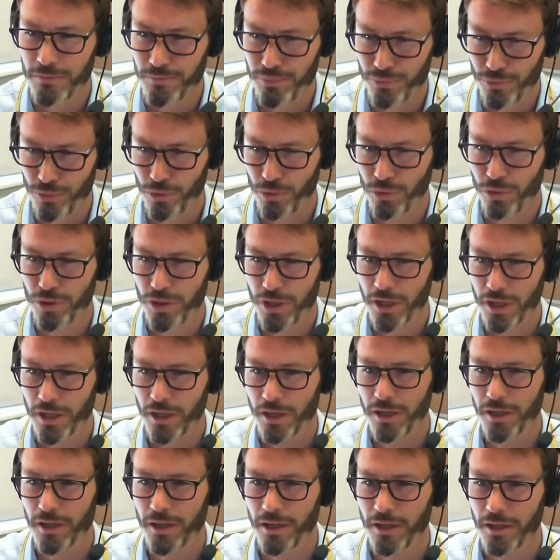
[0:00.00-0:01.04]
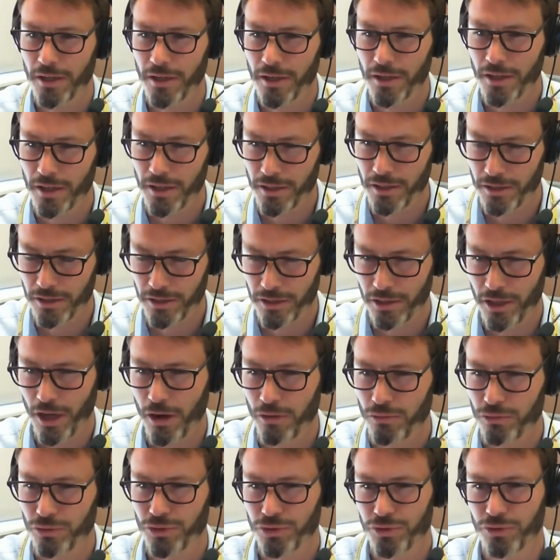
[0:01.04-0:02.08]
broader
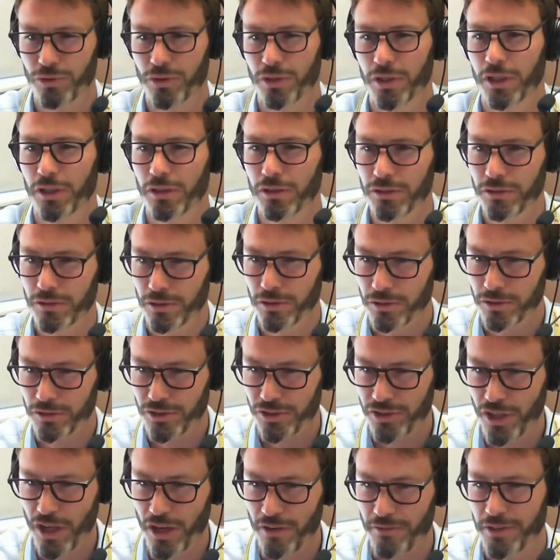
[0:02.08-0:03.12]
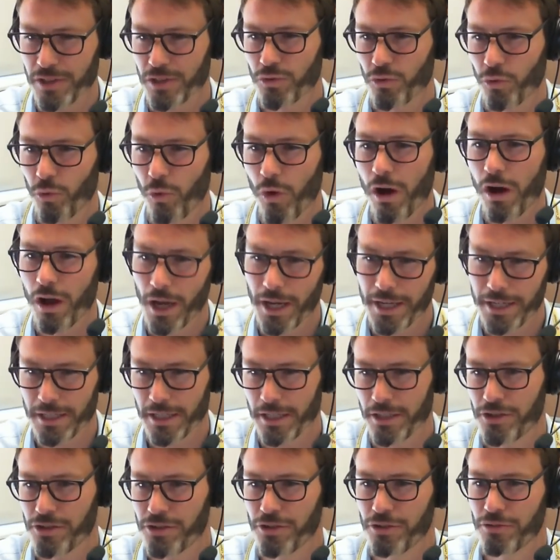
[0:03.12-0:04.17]
cultural service-wide
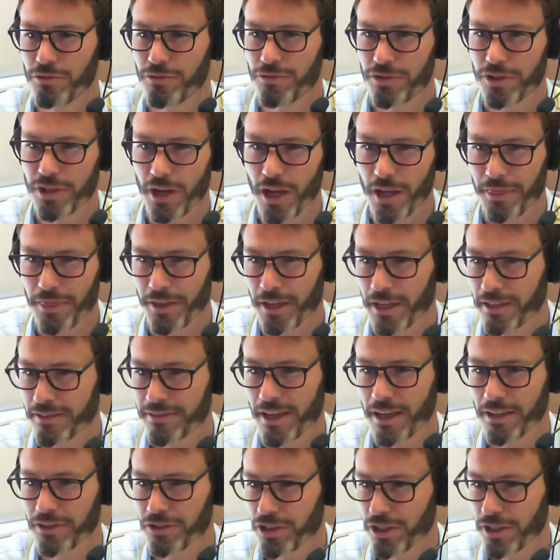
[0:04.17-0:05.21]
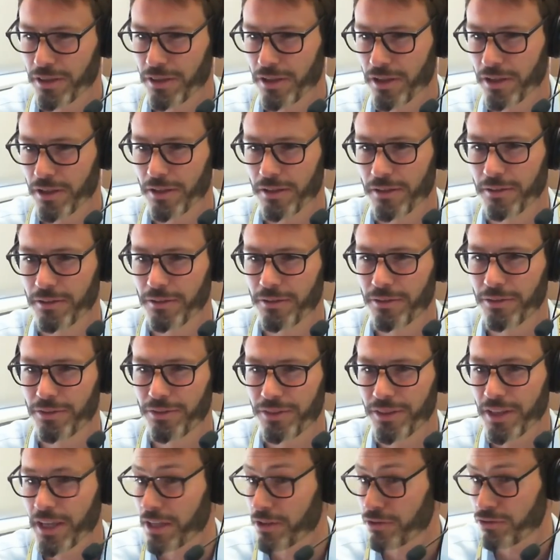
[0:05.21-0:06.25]
issues that I think is actually the
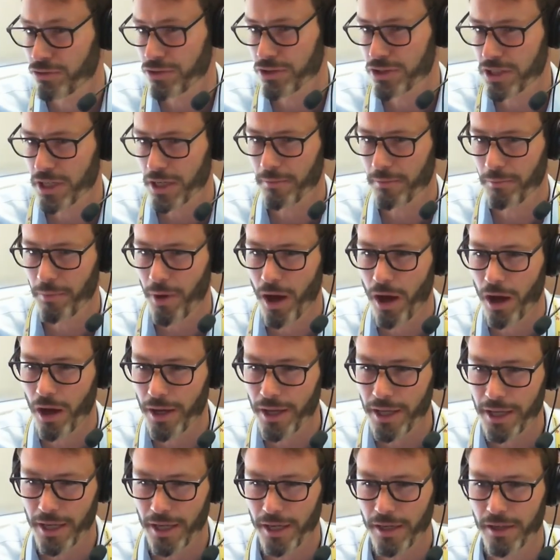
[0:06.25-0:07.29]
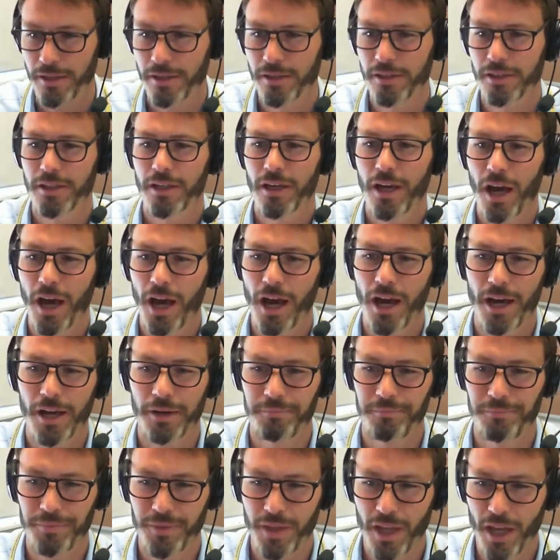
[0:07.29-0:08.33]
interesting part here.
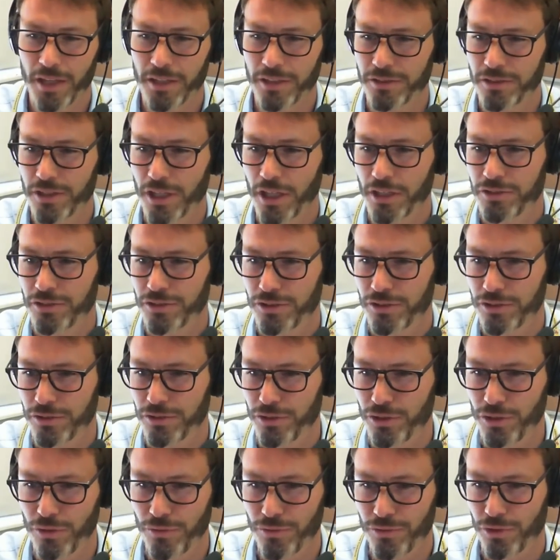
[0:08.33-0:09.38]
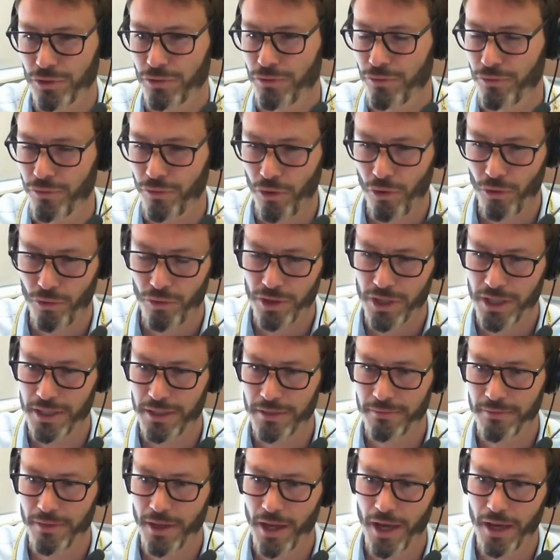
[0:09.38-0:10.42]
And as you've sort of
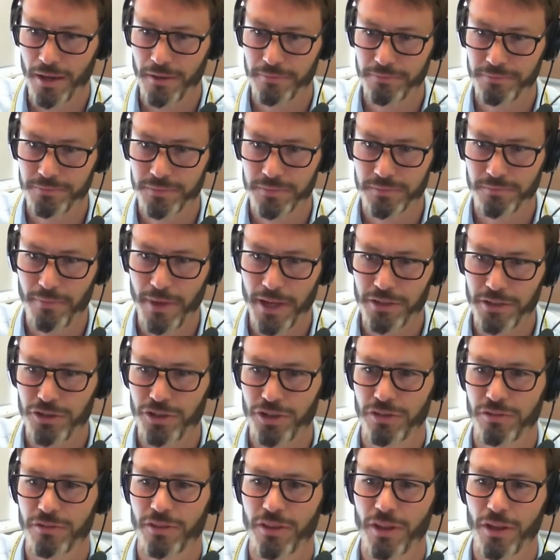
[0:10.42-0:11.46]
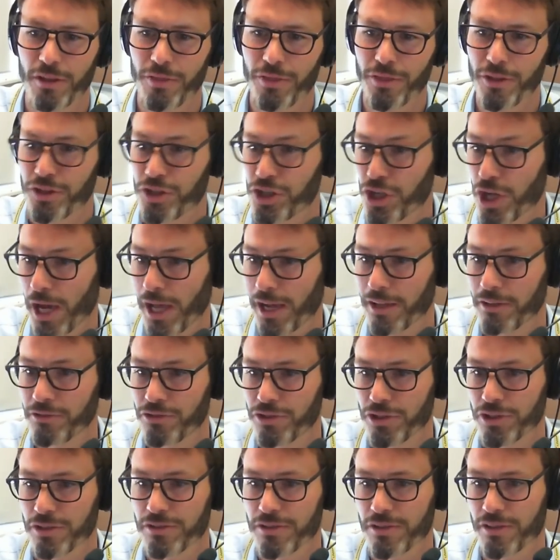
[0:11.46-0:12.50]
already mentioned, that the
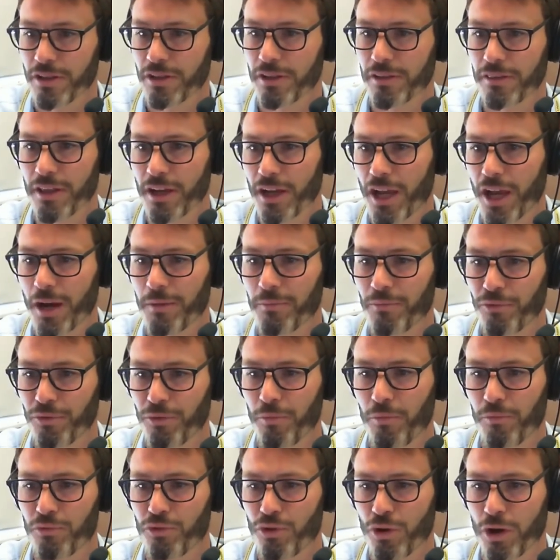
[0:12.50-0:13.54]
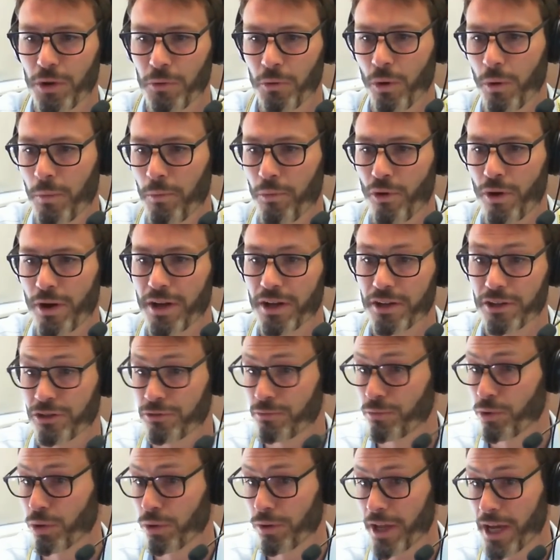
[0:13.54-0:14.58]
challenges that come from trying to operate a
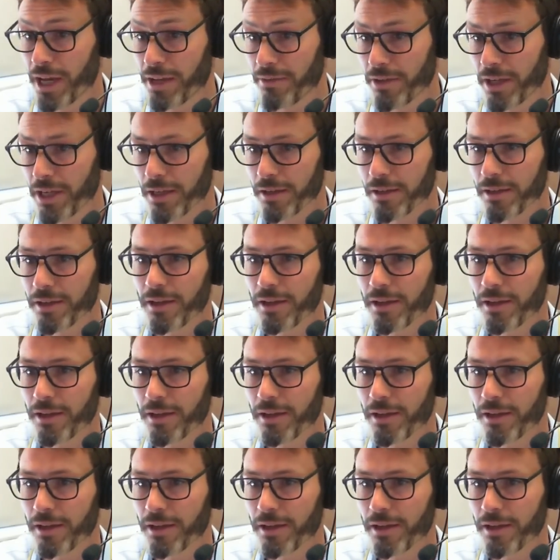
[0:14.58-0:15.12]
small navy